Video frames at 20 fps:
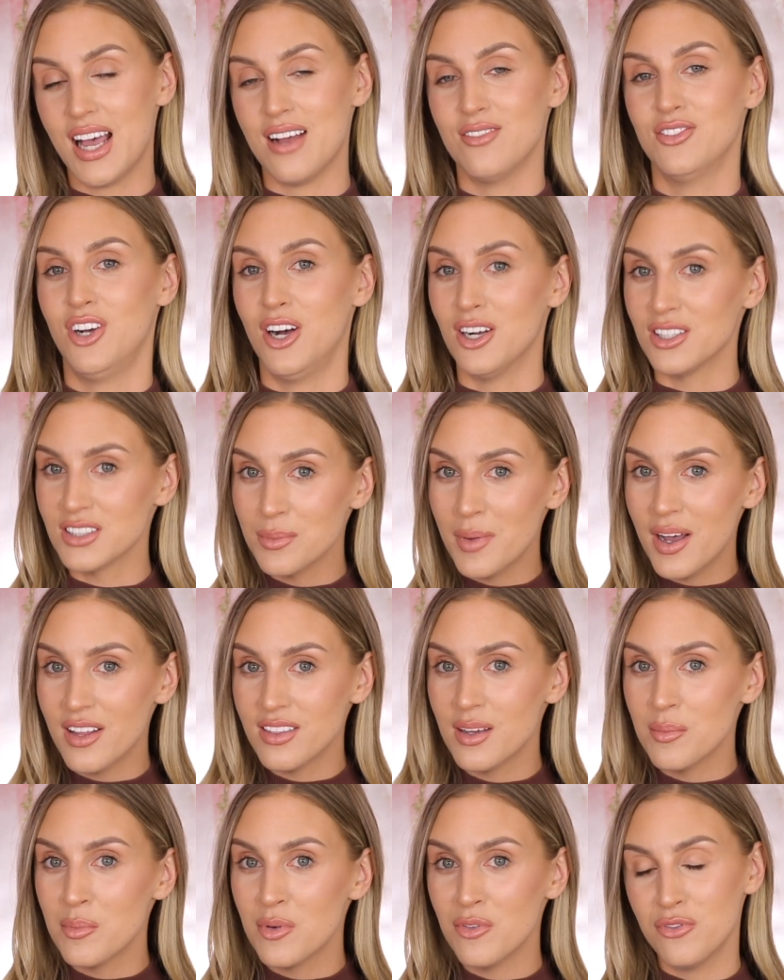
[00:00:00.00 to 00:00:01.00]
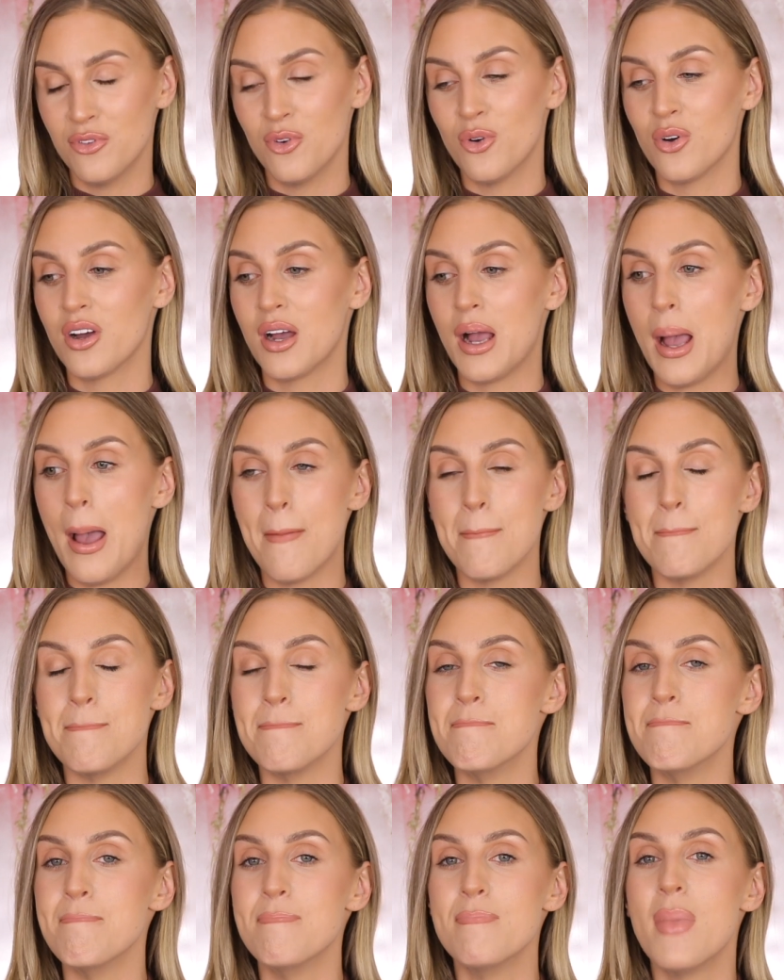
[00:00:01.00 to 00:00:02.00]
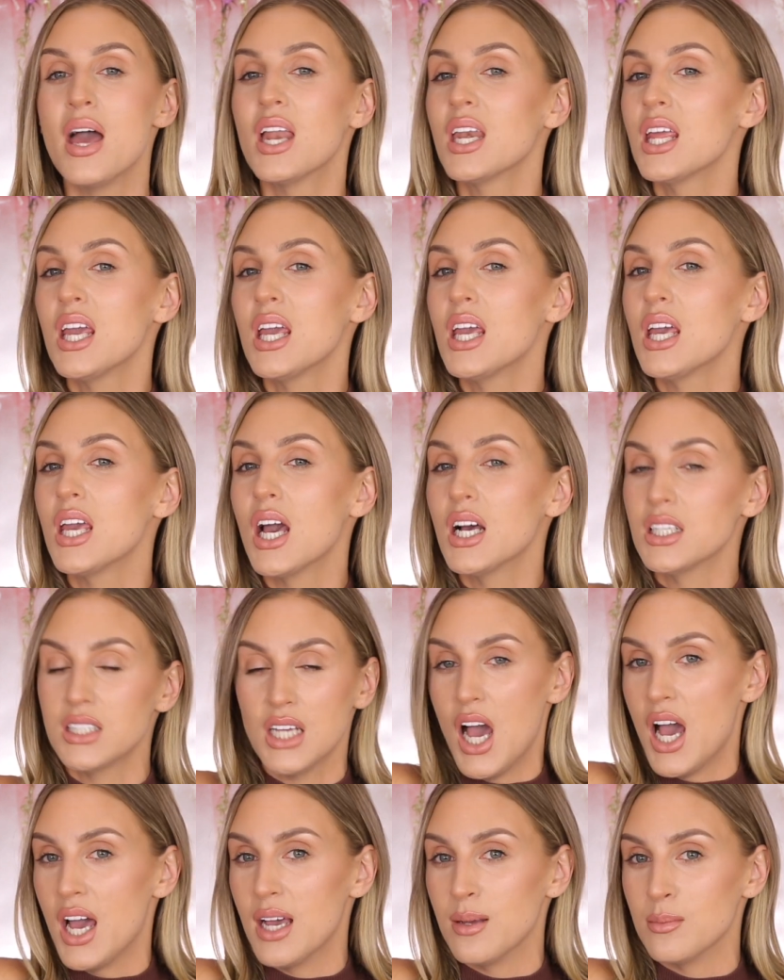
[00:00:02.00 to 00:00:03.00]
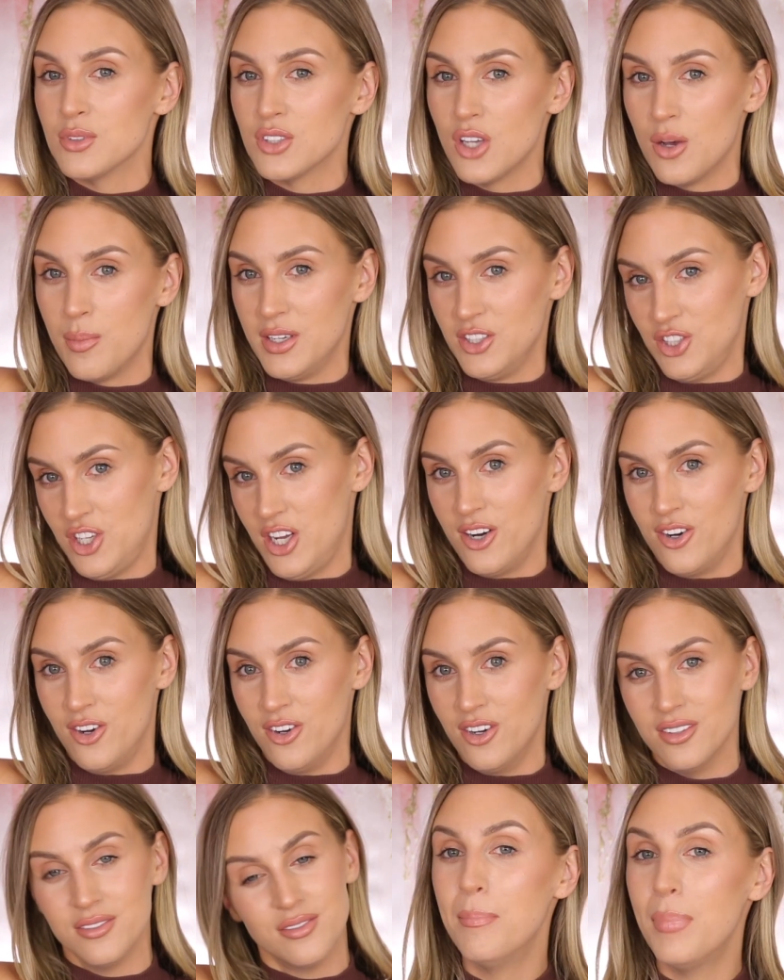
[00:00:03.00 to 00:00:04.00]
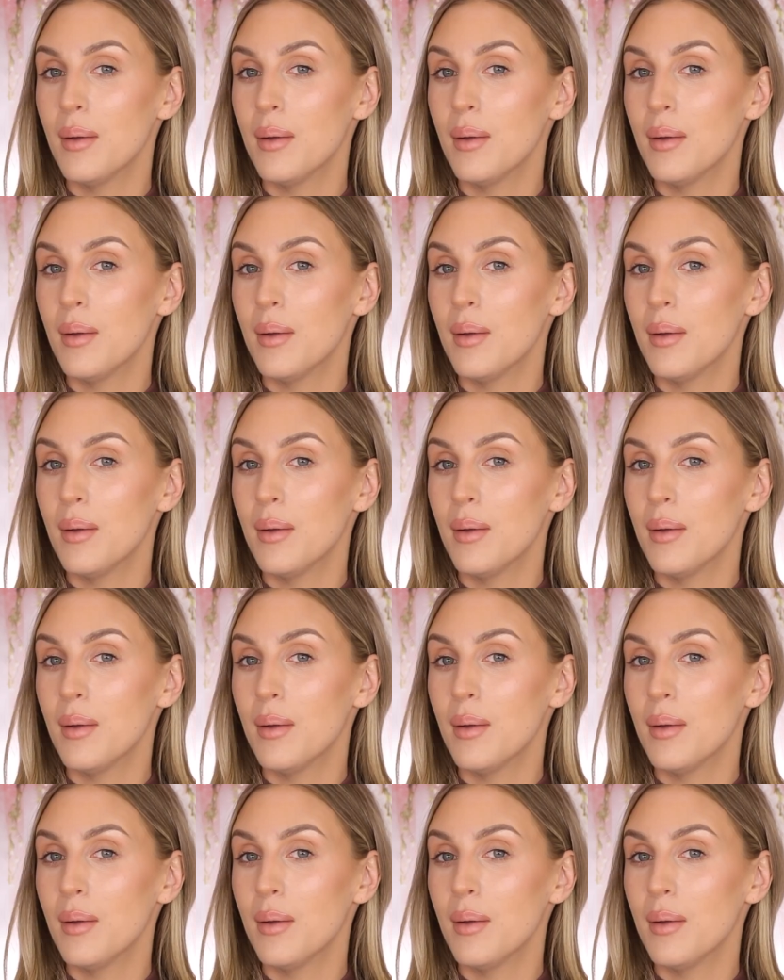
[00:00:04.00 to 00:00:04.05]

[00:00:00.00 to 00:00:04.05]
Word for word: I've talked about them before many a times on my channel,